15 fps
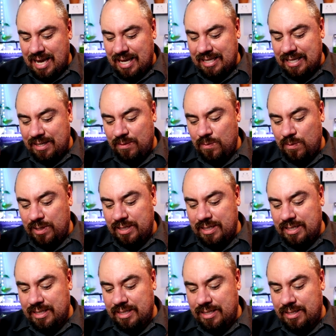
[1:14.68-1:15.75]
I didn't want
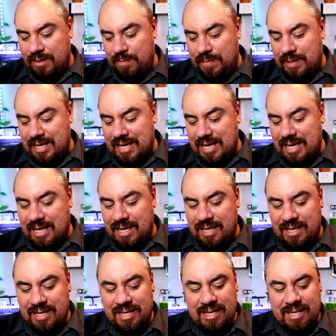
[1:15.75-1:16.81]
it to be
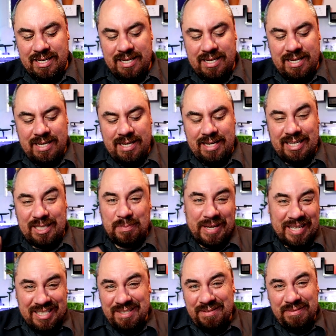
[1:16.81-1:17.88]

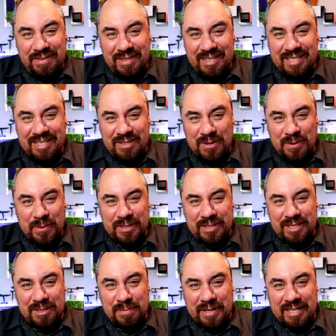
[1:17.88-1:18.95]
expensive because who wants
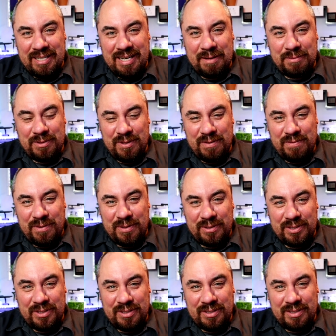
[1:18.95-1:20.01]
to spend an absolute
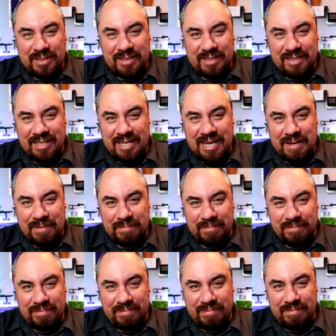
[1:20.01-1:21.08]
fortune
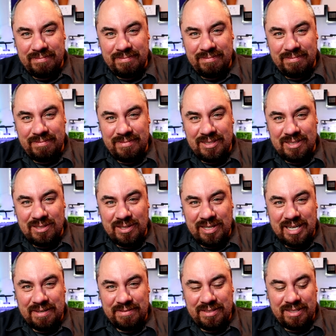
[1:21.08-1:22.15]
um, just
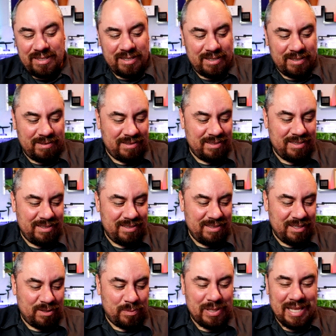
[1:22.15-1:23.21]
looking after their
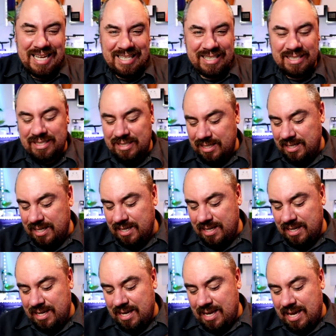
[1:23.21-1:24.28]
their plants?
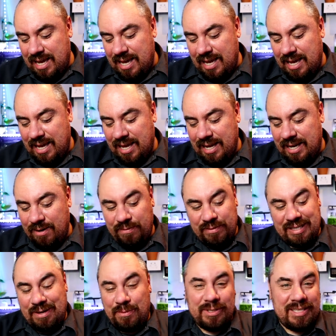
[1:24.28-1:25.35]
Uh, and
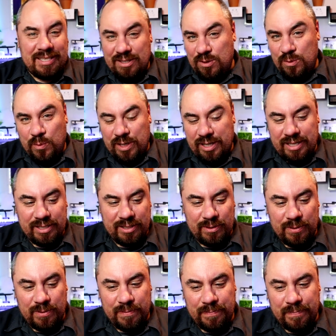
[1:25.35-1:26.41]
obviously, I wanted it to work,
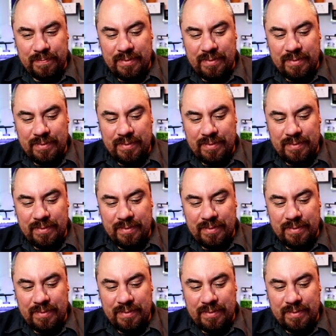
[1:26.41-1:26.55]
so